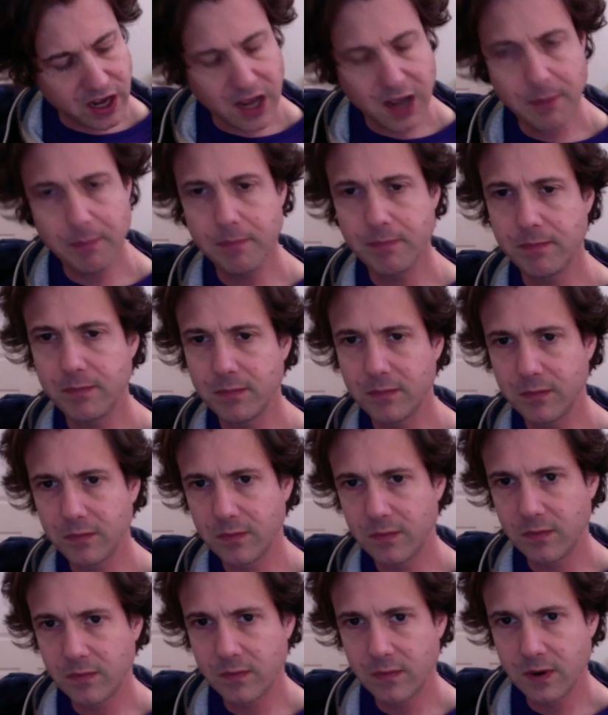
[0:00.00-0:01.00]
up
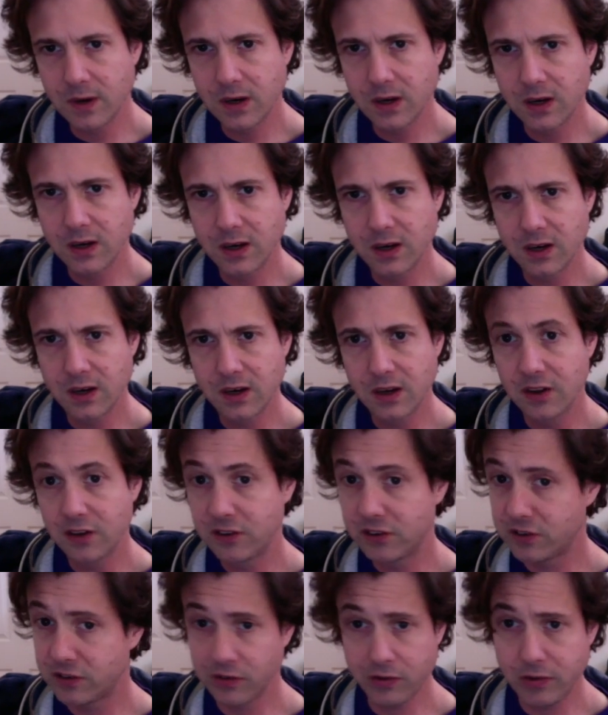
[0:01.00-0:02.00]

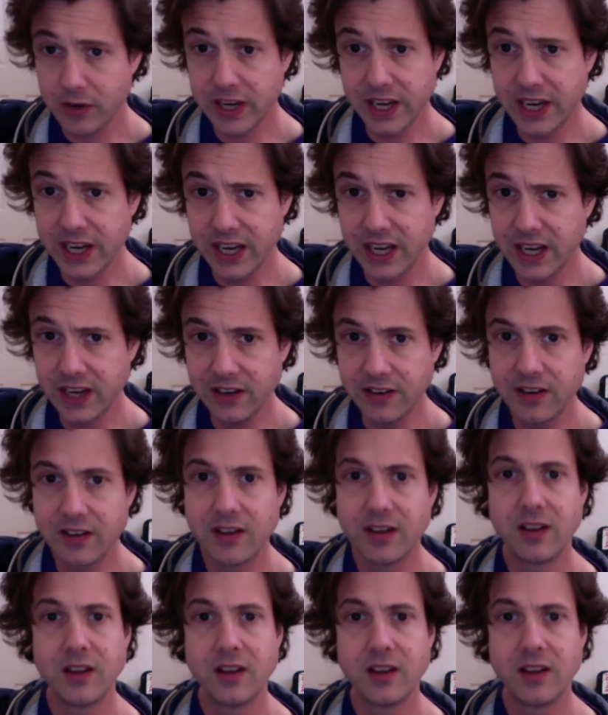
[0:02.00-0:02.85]
street.